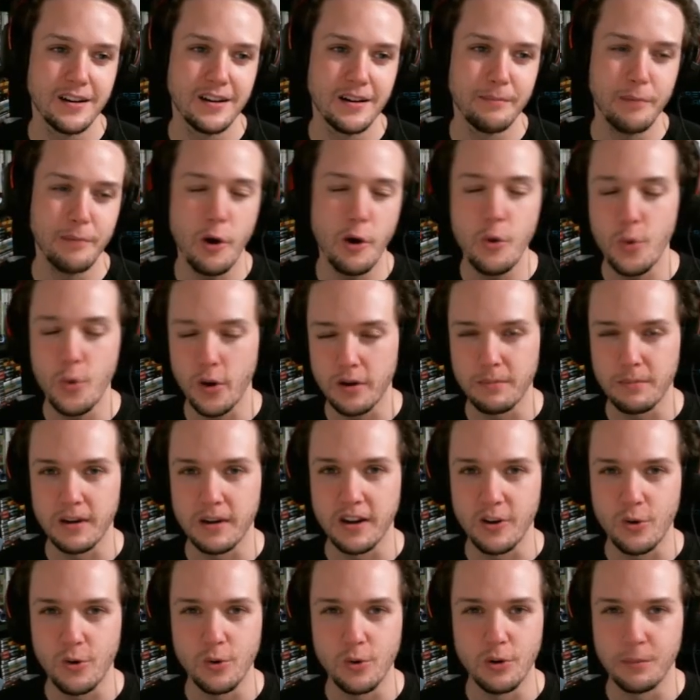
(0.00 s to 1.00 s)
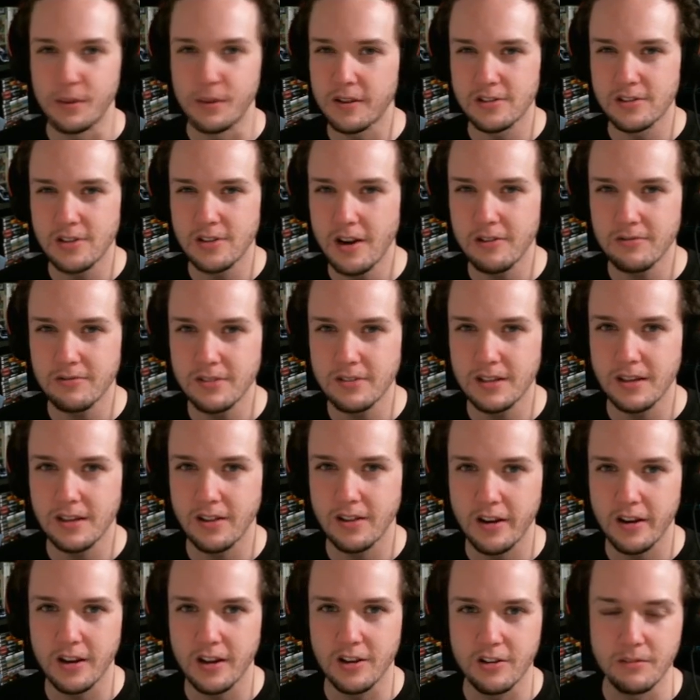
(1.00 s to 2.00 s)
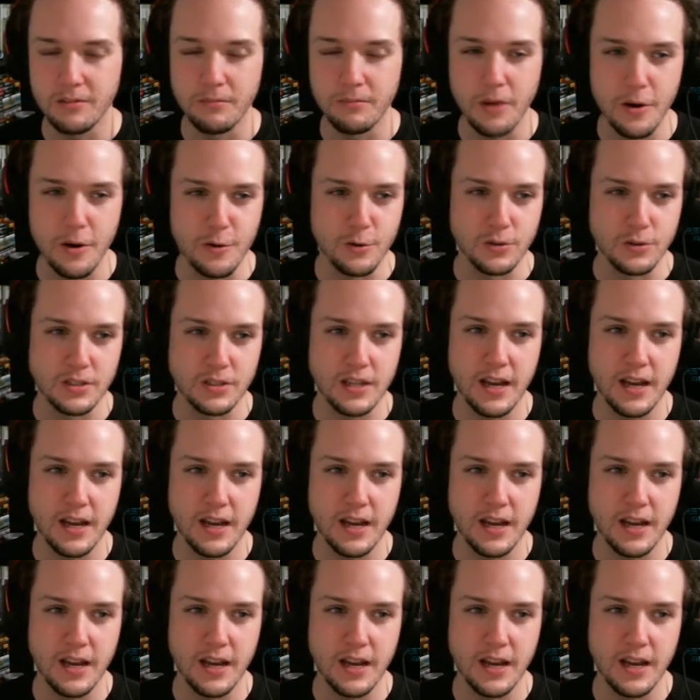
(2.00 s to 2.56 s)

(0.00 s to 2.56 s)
Bow would have been cool, but there's not really a lot of good bows,